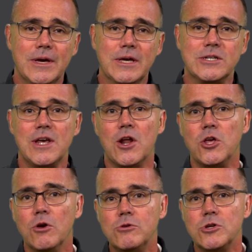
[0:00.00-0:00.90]
You see, in a
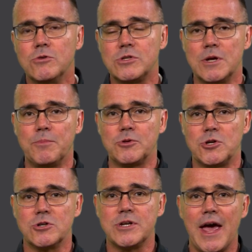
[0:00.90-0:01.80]
YouChoose Simple
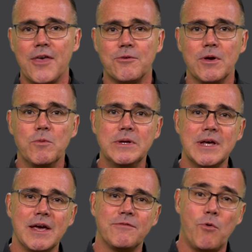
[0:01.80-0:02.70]
Church gathering, we
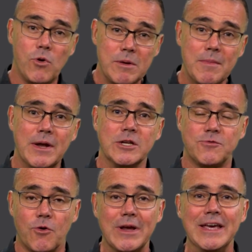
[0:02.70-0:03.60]
take 40 minutes
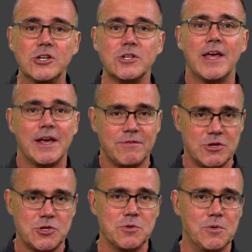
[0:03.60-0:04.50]
for each leg of the
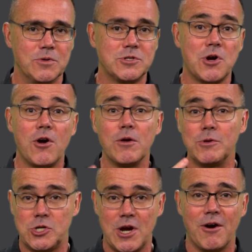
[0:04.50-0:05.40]
stool, starting with
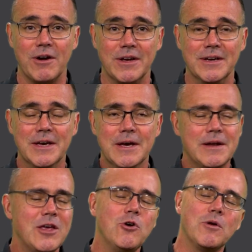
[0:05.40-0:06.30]
sharing.
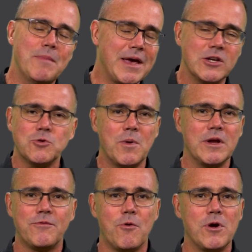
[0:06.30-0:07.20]
Now, you can make it 20
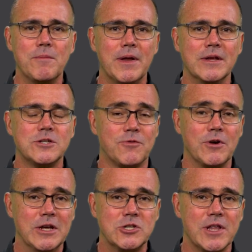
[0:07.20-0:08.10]
to 40 minutes for
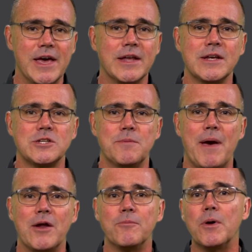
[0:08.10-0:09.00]
each leg. It doesn't
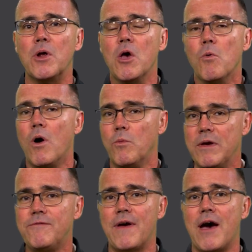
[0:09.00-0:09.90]
matter, but what
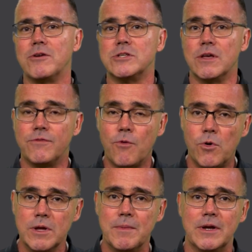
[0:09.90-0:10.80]
we found is that
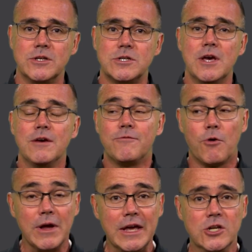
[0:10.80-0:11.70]
40 minutes
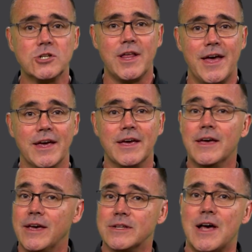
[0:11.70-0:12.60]
for each leg
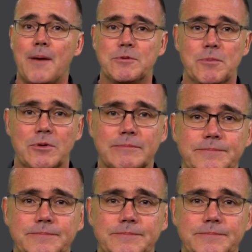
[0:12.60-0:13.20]
is optimal.